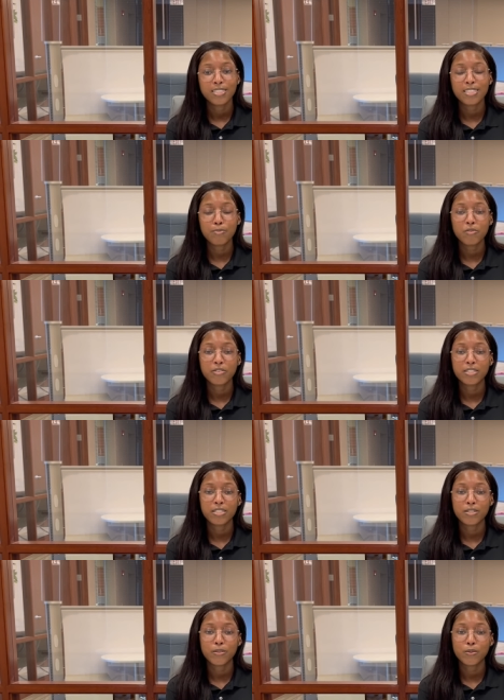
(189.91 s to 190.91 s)
some of which
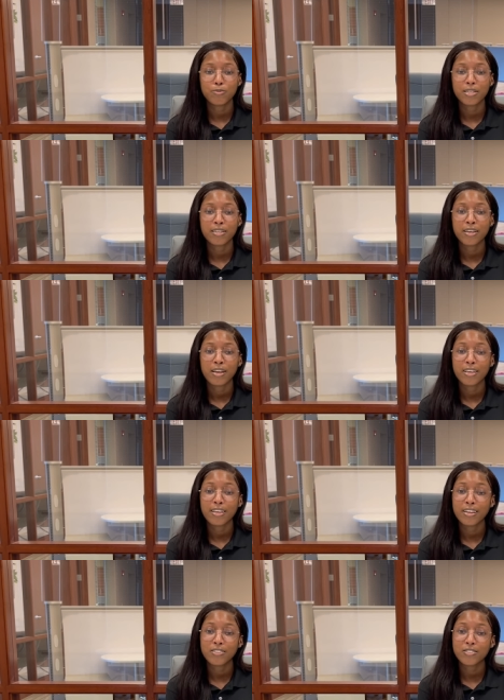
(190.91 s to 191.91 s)
include being
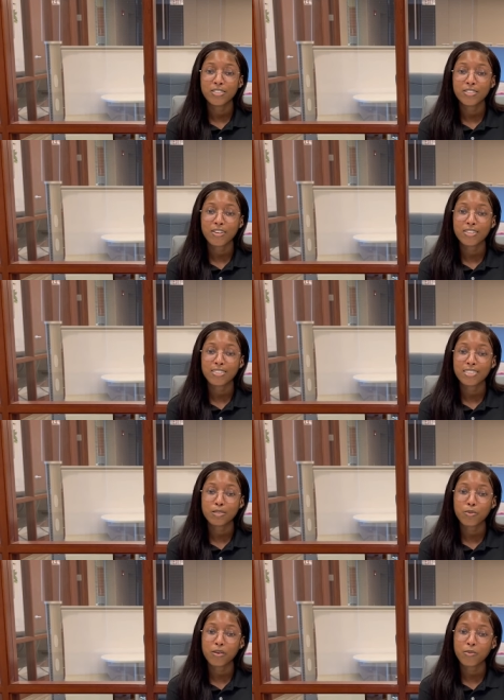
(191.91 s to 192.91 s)
Energy Star
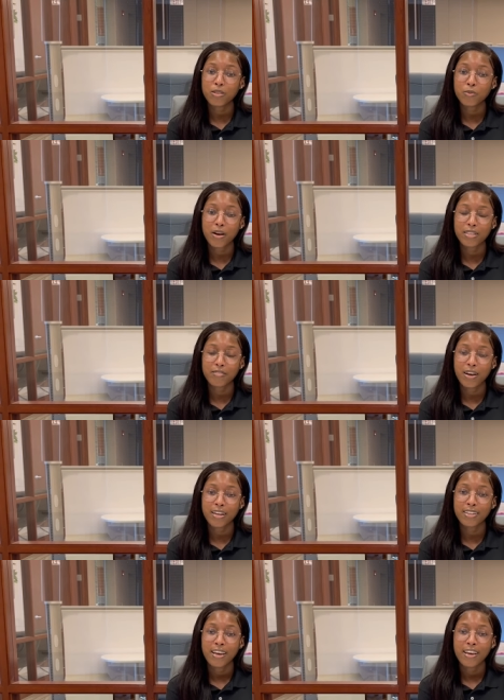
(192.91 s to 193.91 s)
6.1
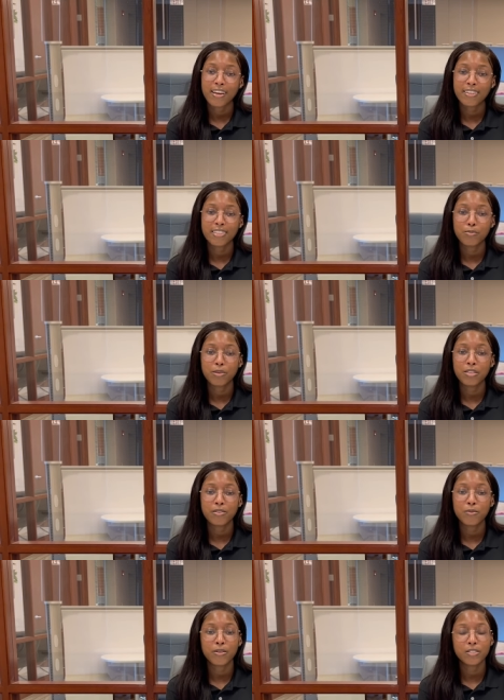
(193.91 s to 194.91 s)
qualified and EP
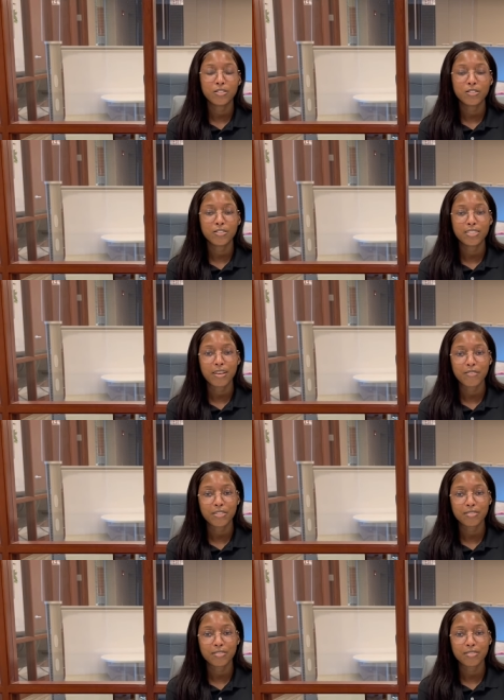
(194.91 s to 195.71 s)
registered 7.